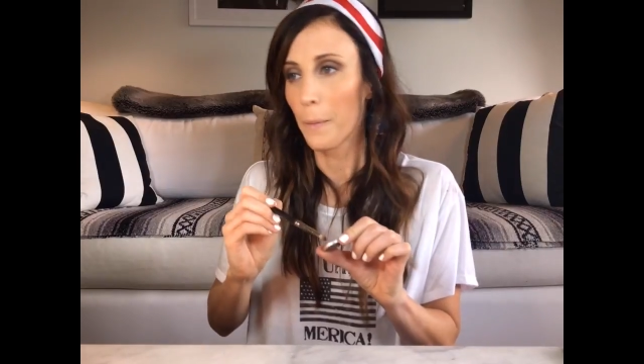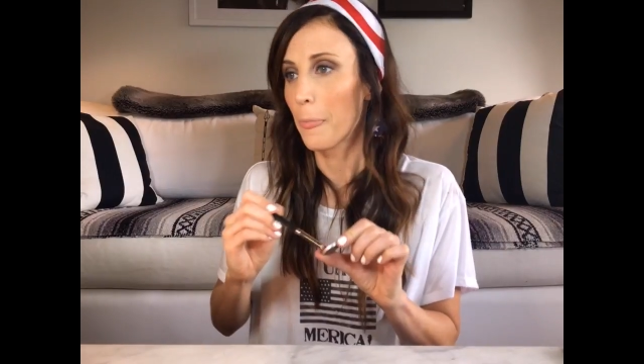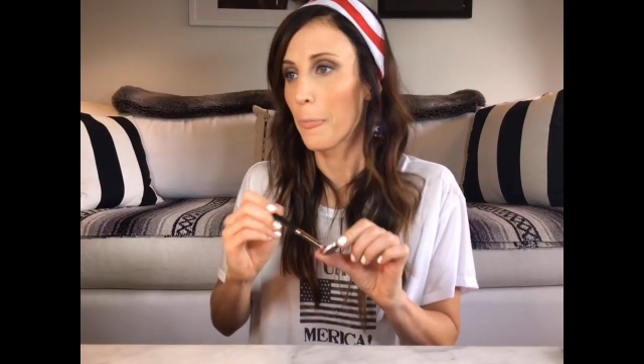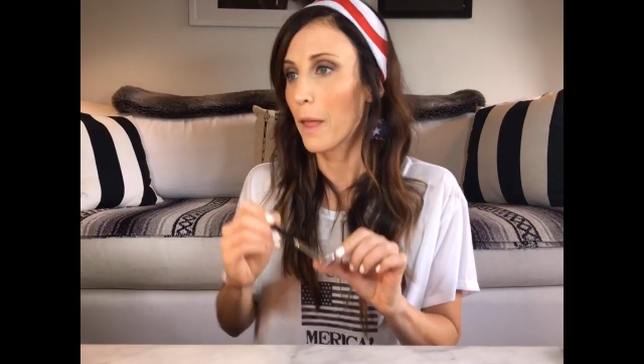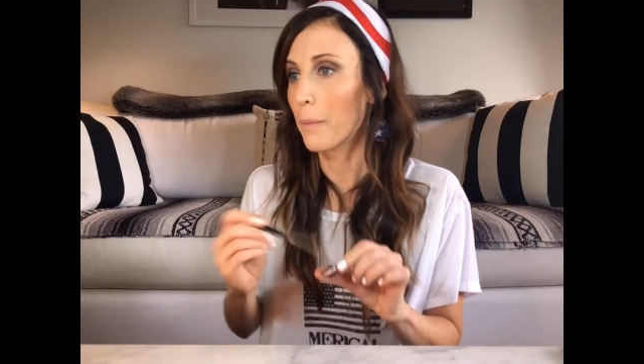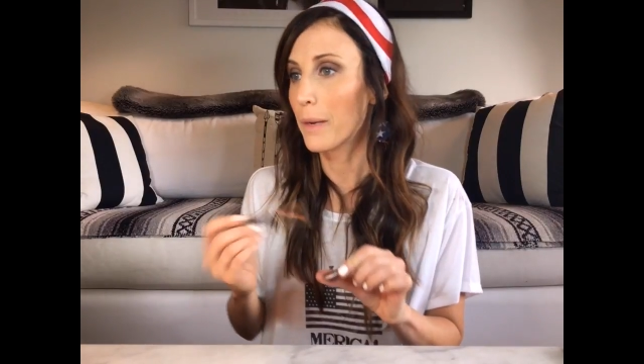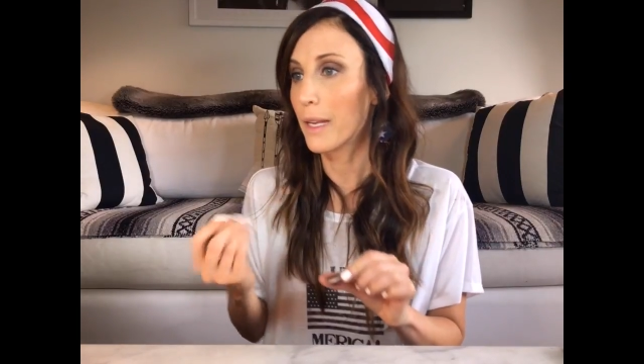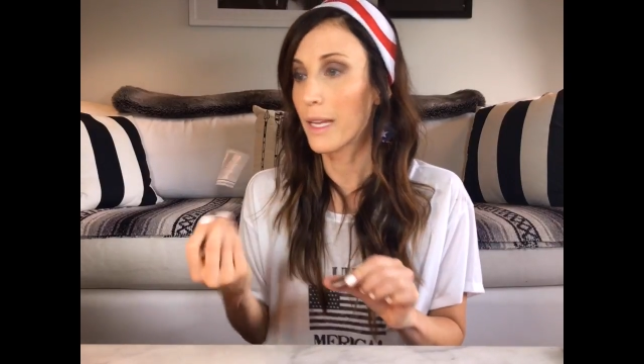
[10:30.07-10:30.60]

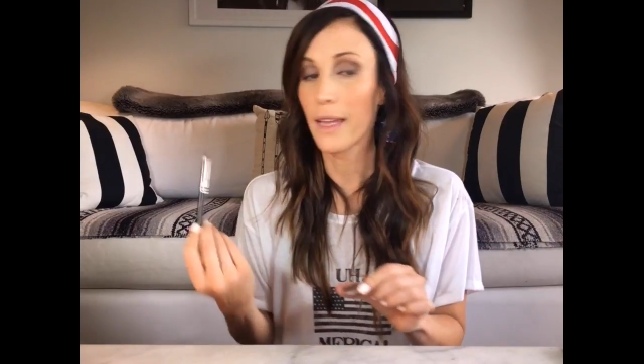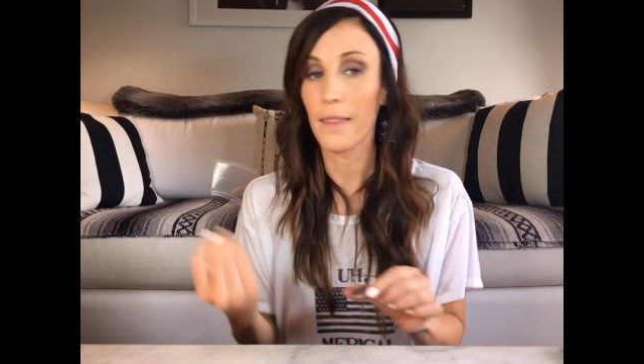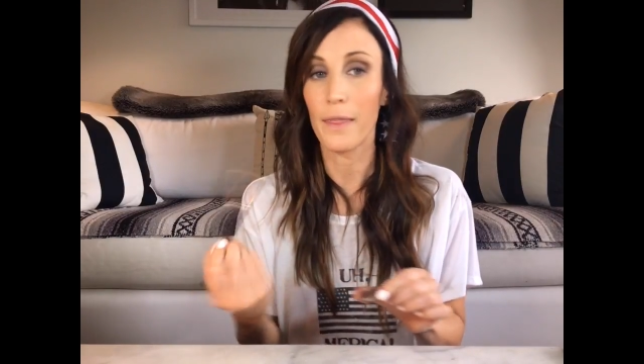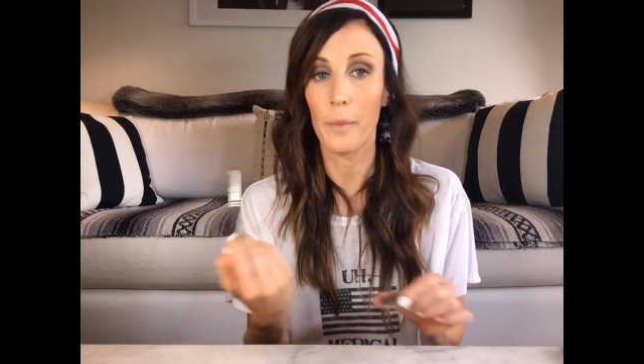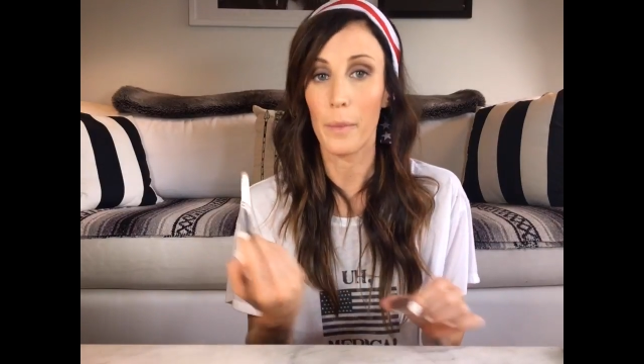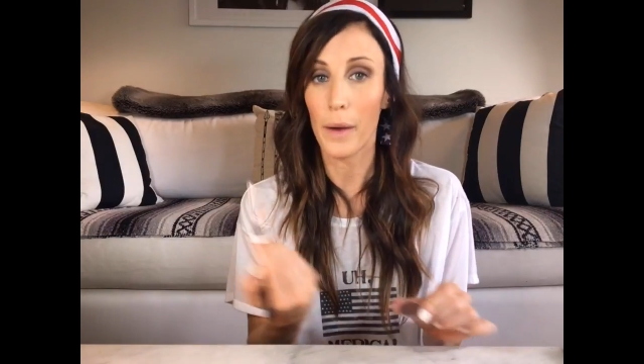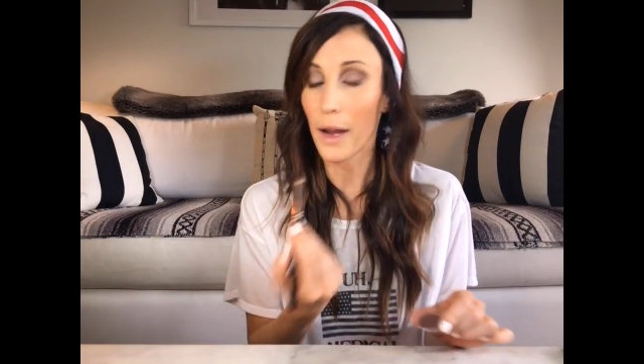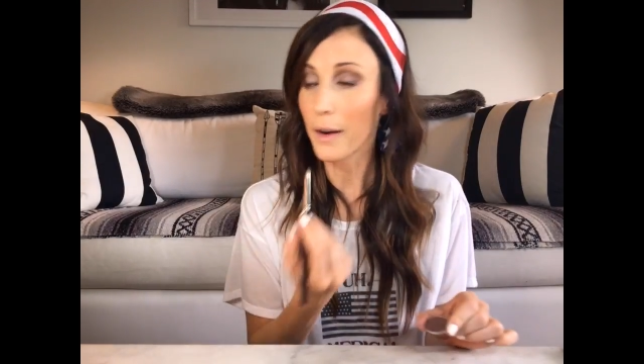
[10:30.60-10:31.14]
and I'm gonna hit
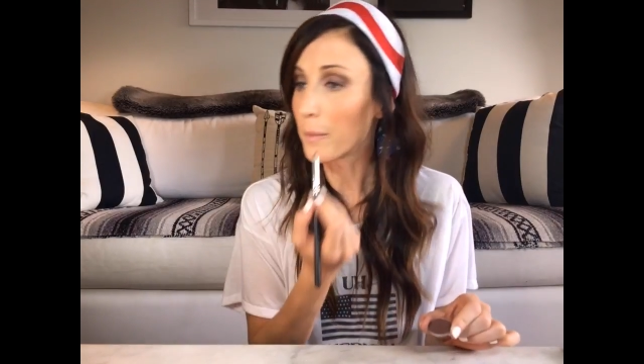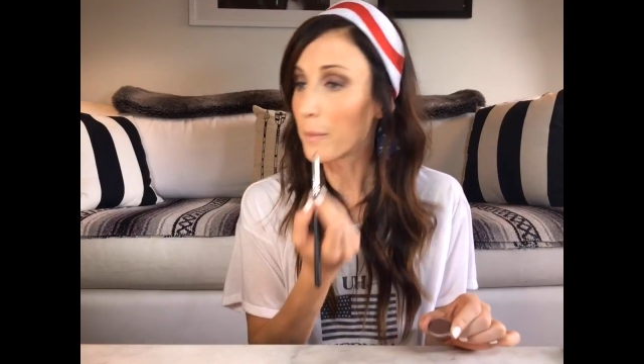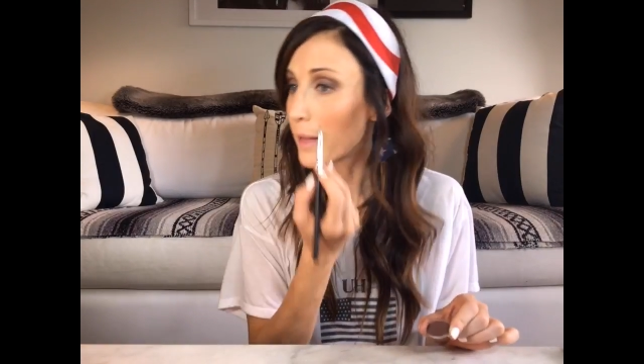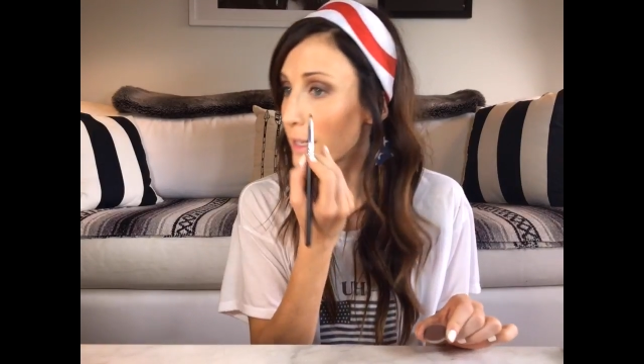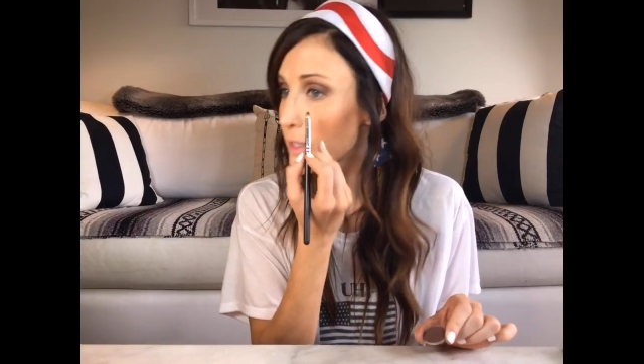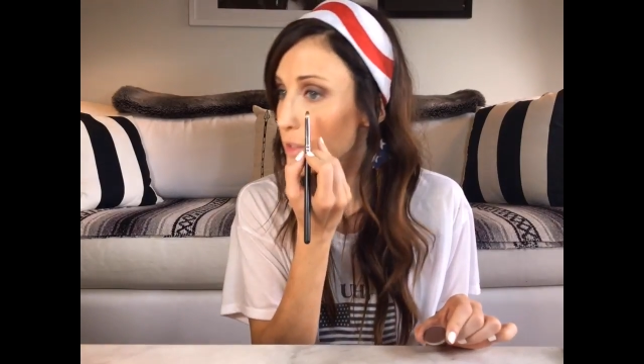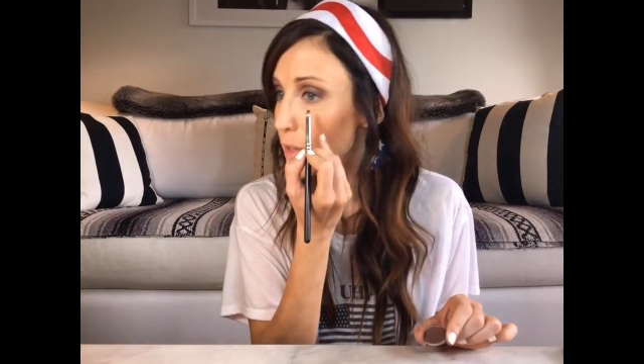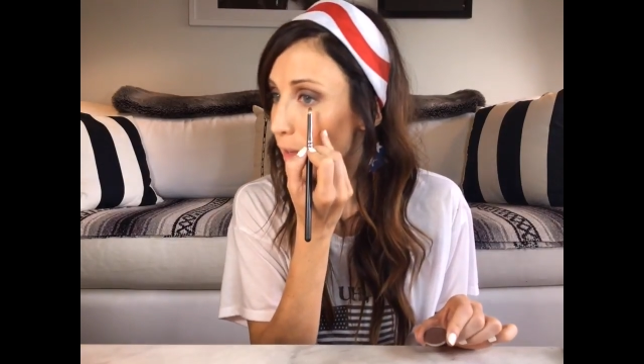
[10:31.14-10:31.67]
the bottom
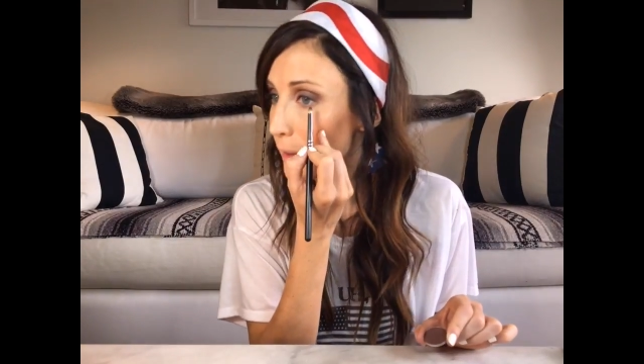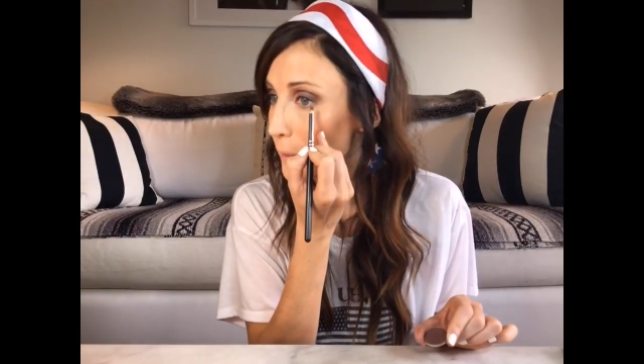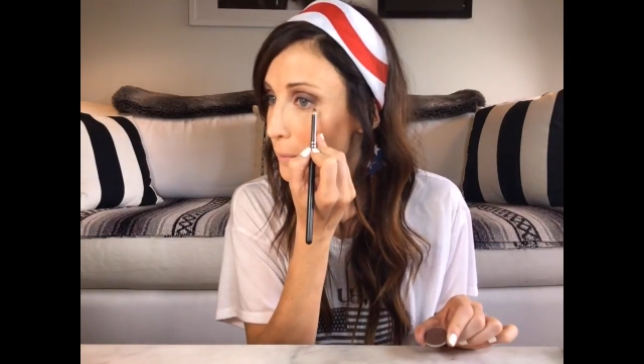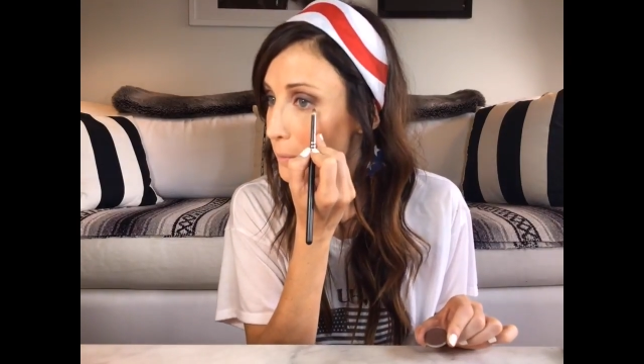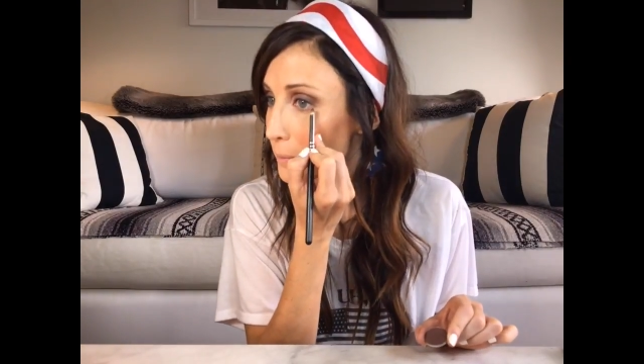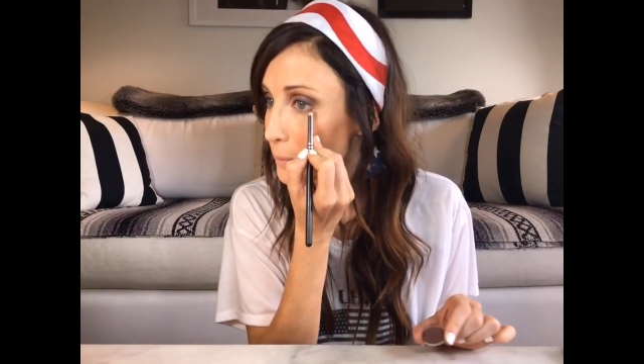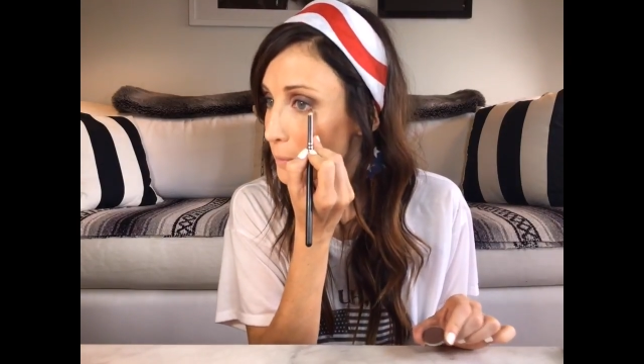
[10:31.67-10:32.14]
lash line.